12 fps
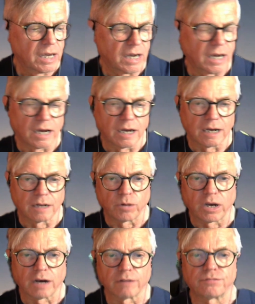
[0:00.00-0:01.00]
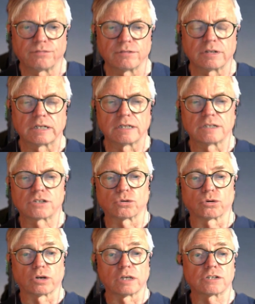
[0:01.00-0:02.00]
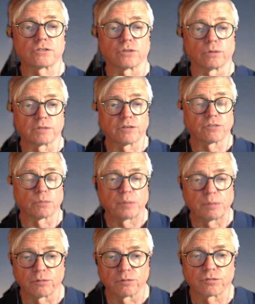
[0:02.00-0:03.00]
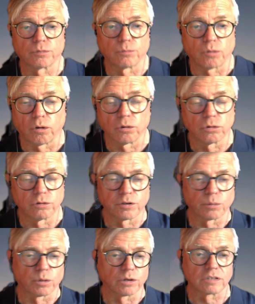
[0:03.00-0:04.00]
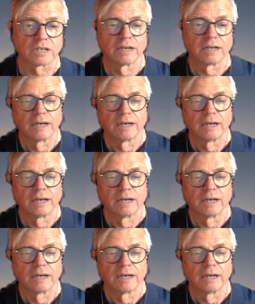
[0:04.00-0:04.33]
And we have stories from different people from all over the world,